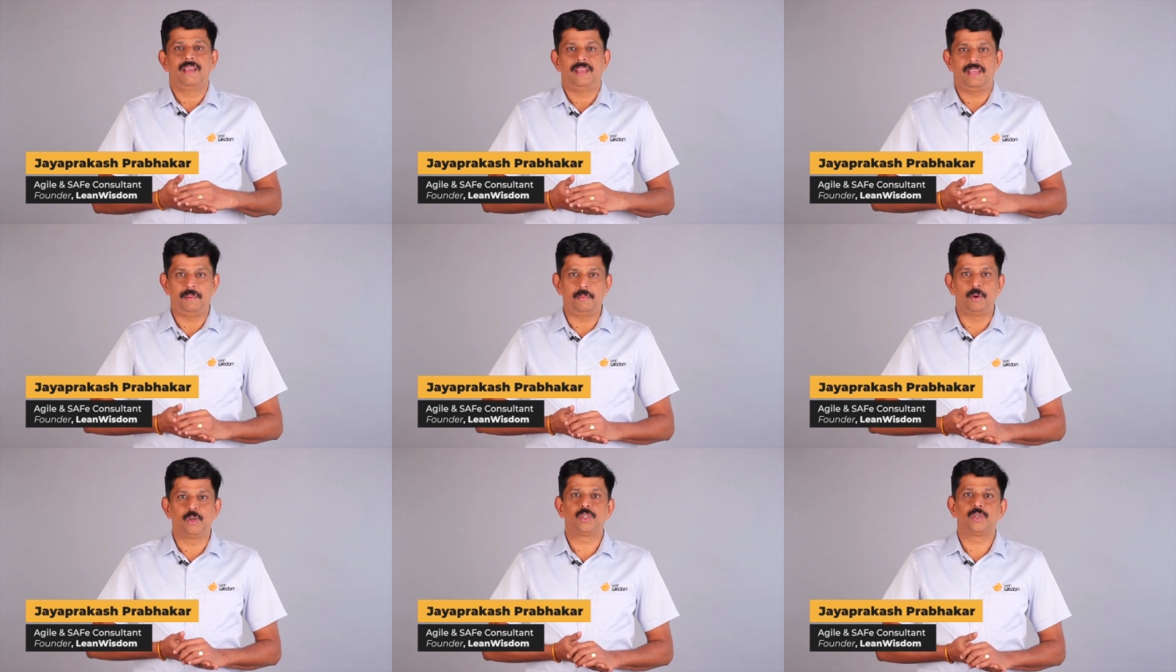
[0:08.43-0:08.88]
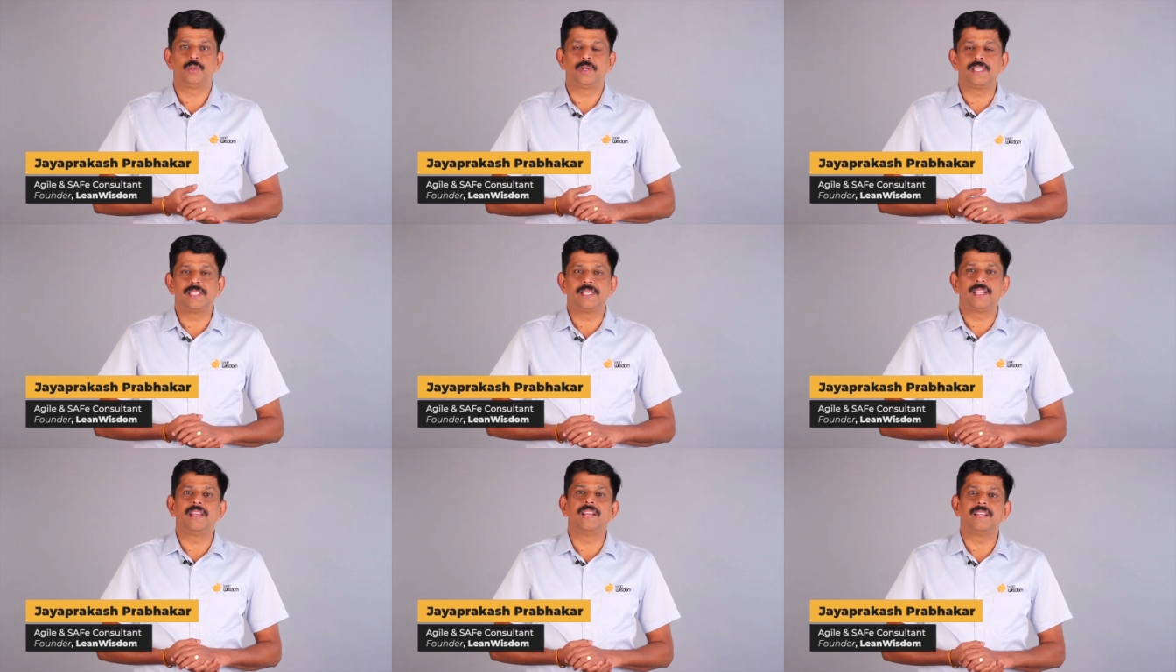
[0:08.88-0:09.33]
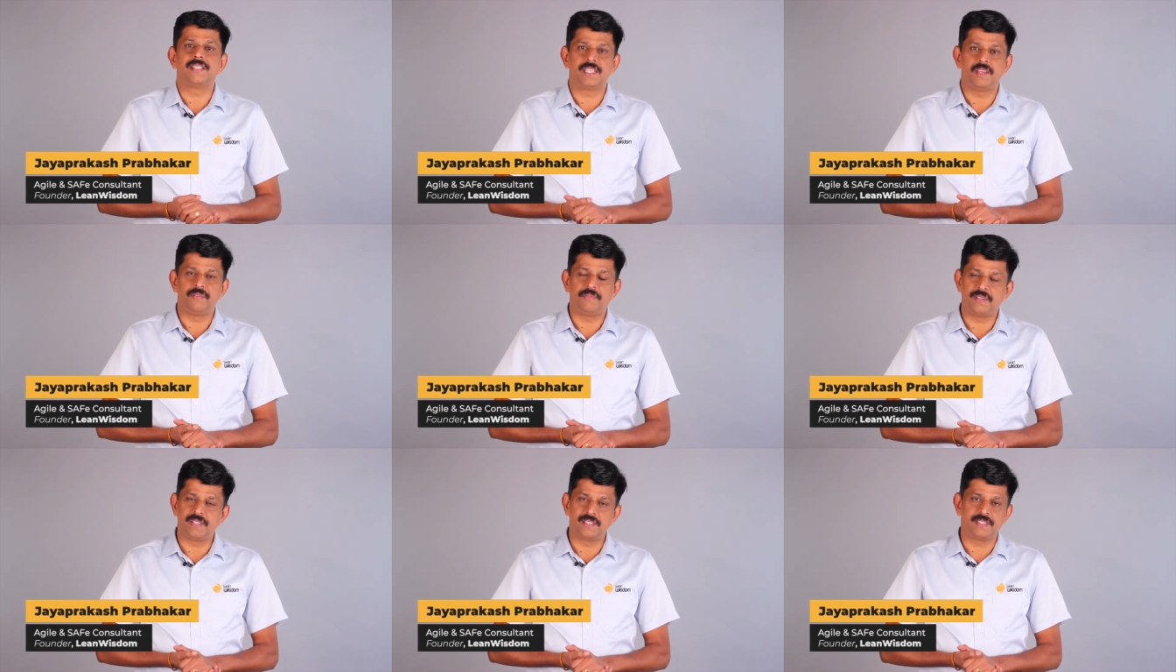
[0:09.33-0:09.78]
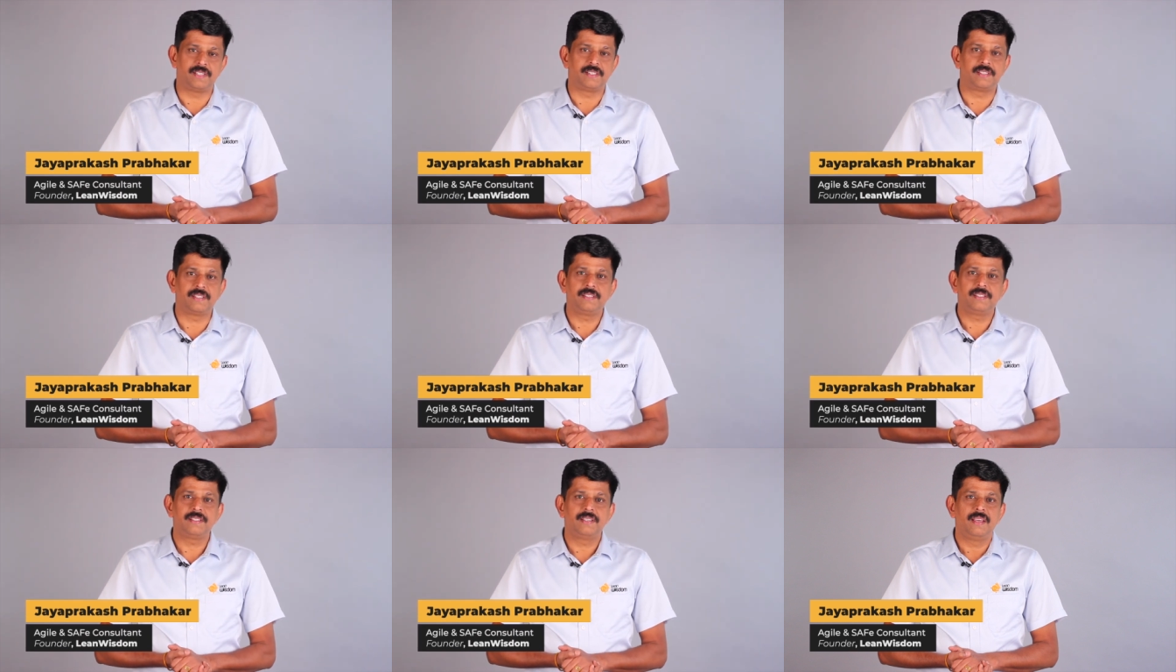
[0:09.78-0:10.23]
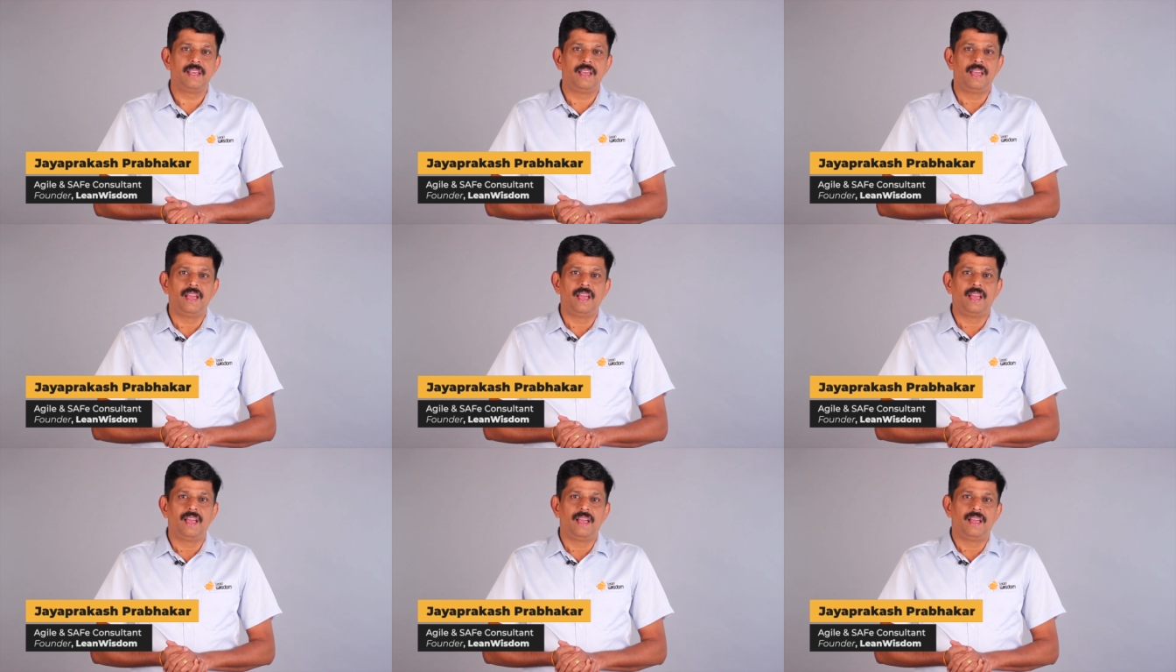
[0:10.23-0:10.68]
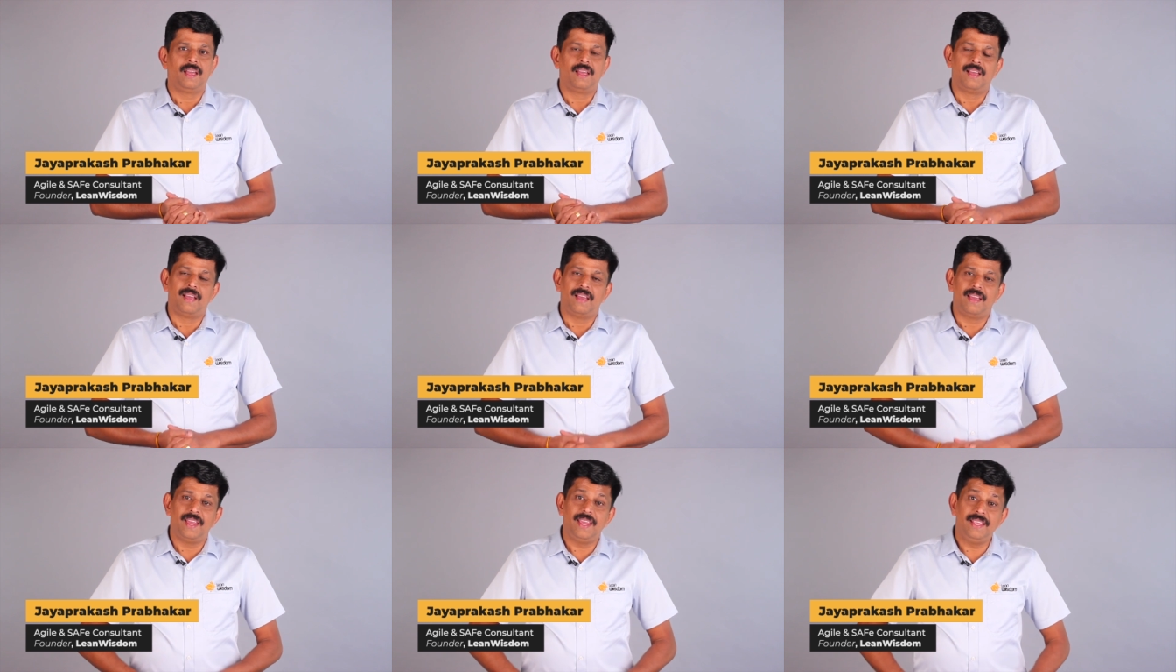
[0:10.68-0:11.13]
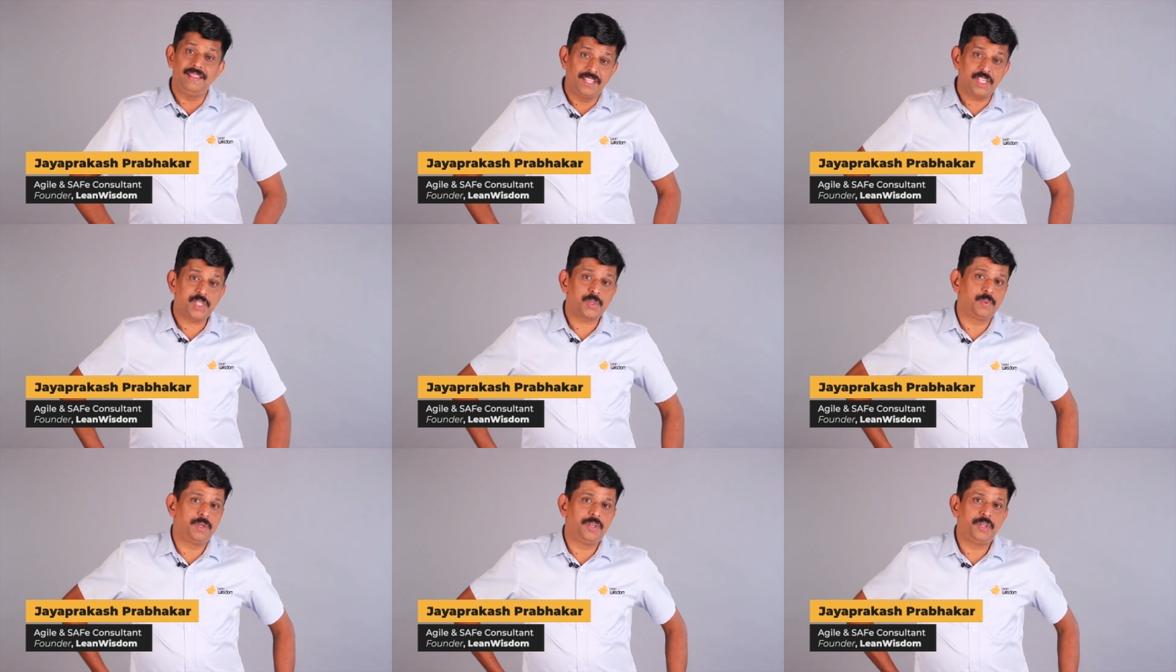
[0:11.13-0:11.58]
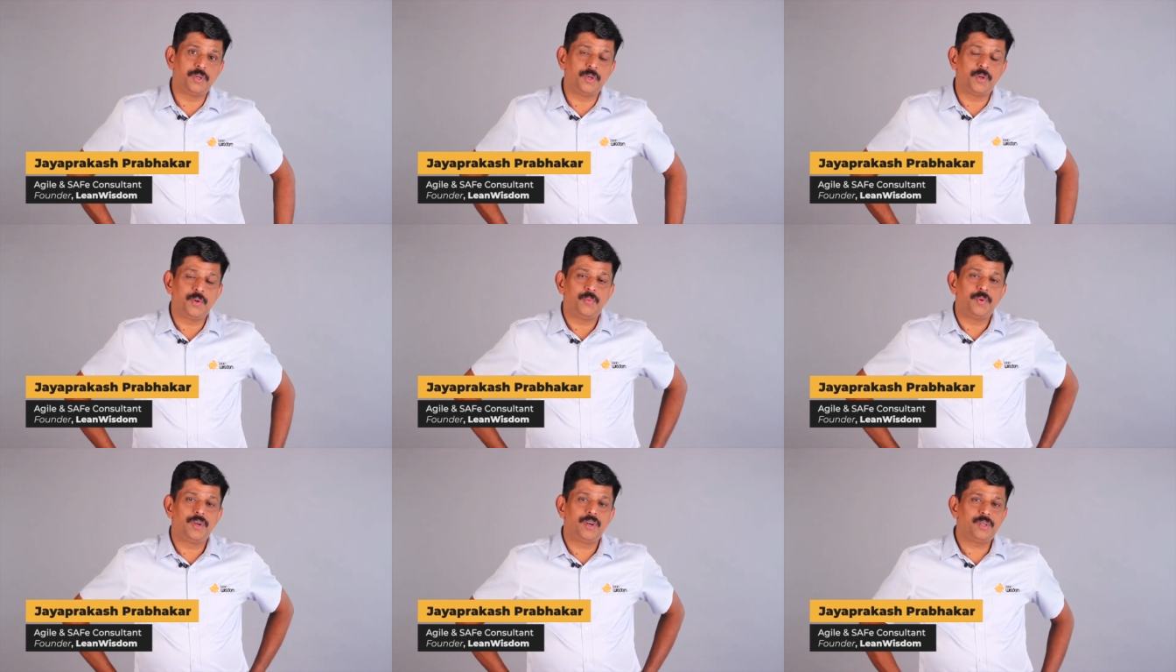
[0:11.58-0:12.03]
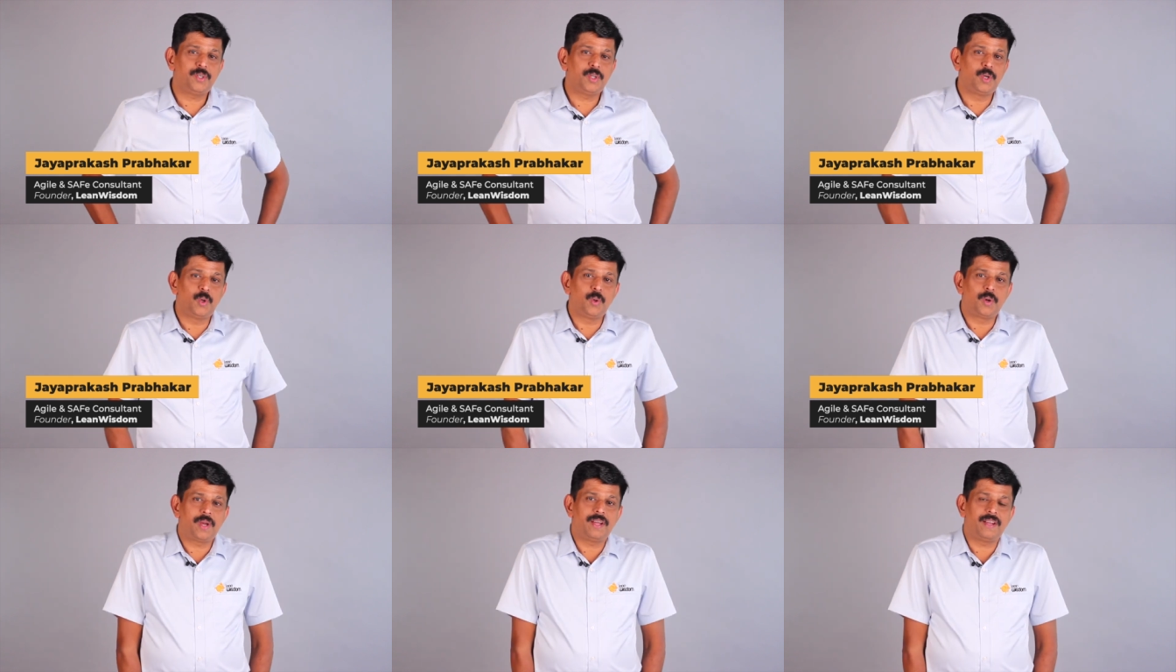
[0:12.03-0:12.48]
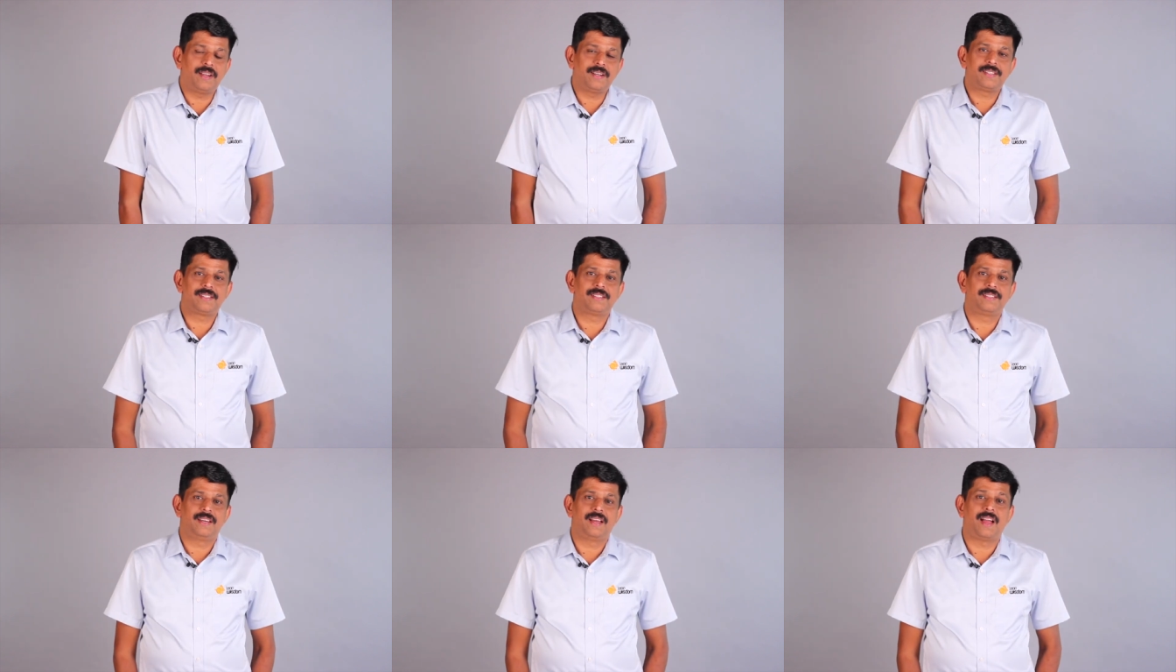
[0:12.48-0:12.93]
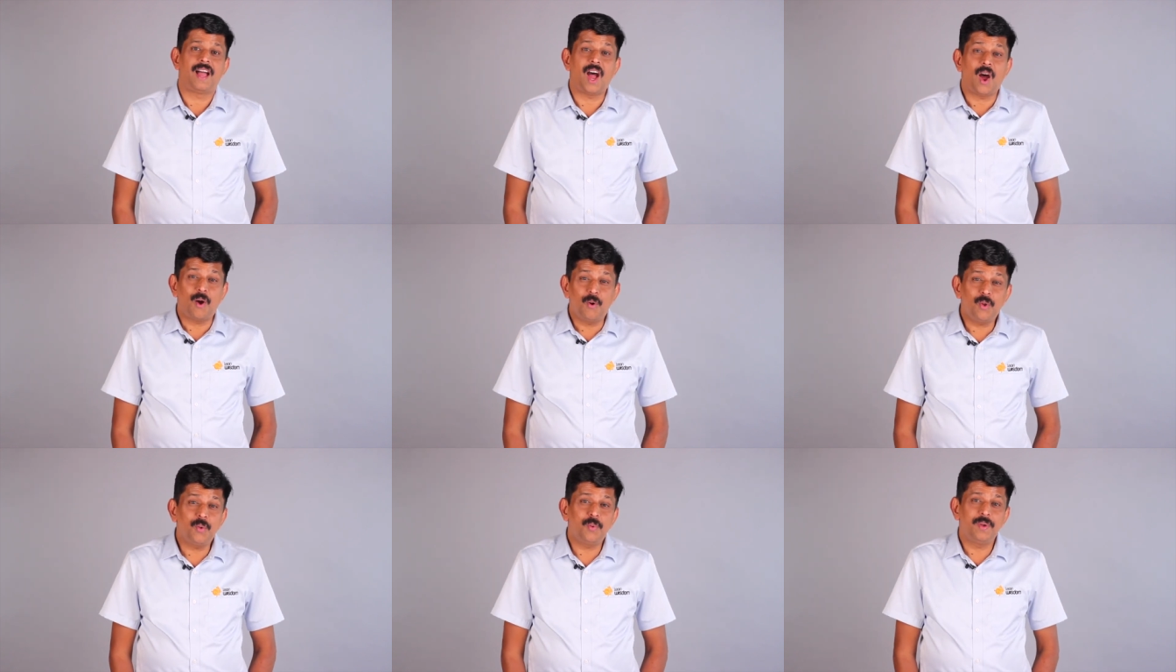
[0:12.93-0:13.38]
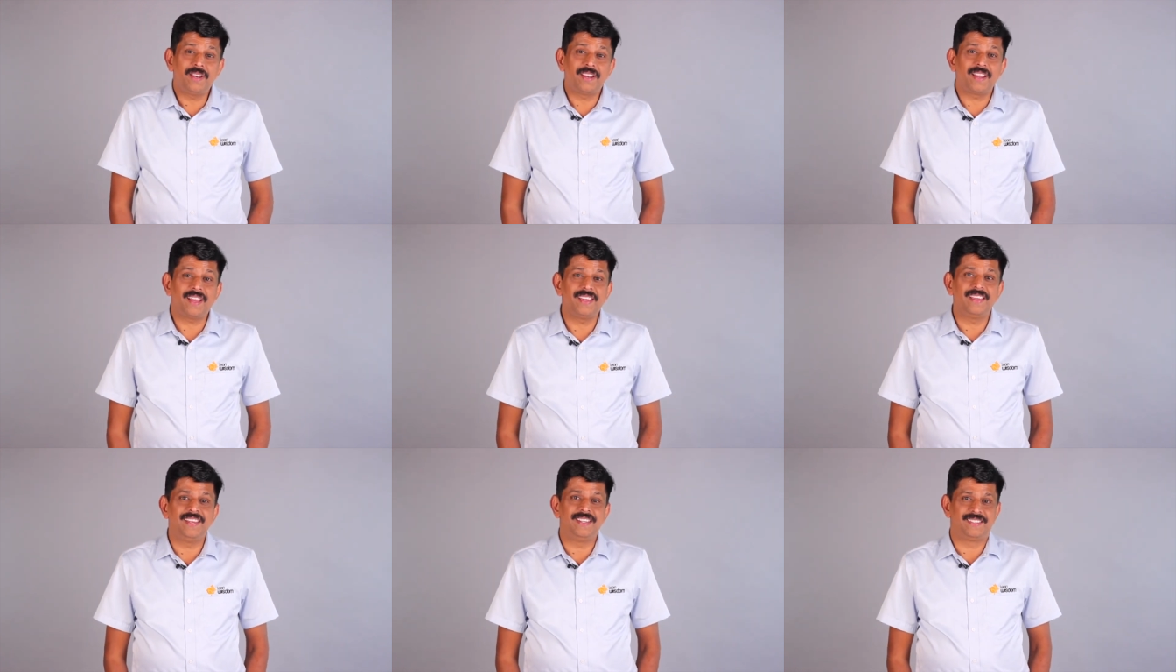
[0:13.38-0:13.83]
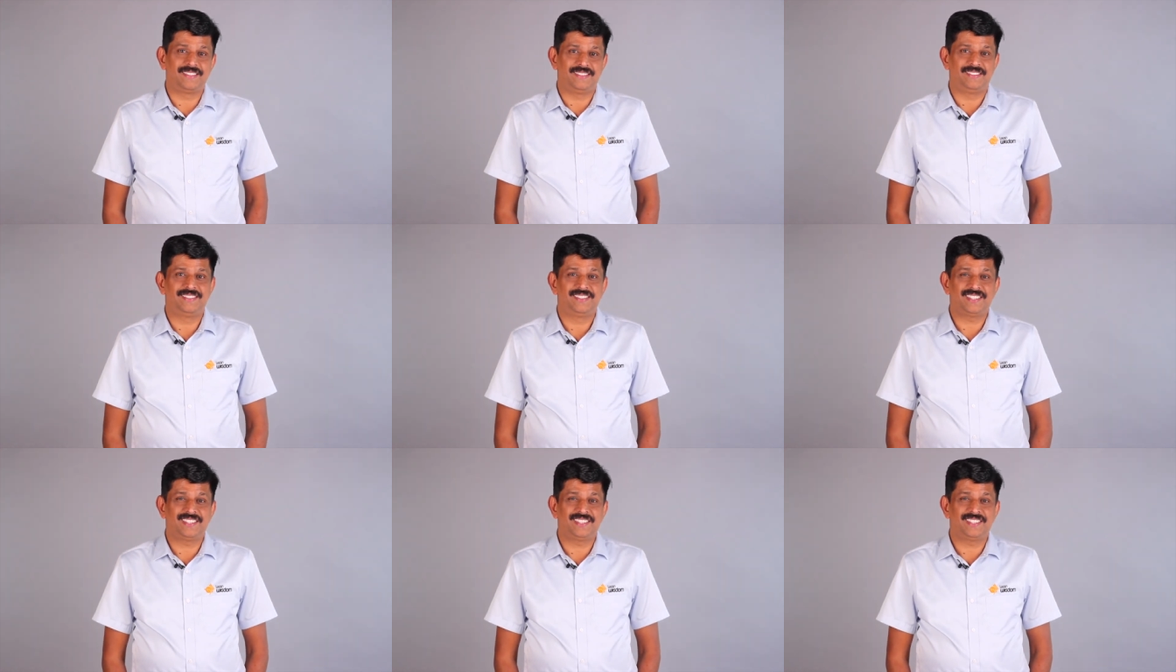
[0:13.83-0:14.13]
I'm also an Agile and Safe consultant. In this video, we're going to look at how do we write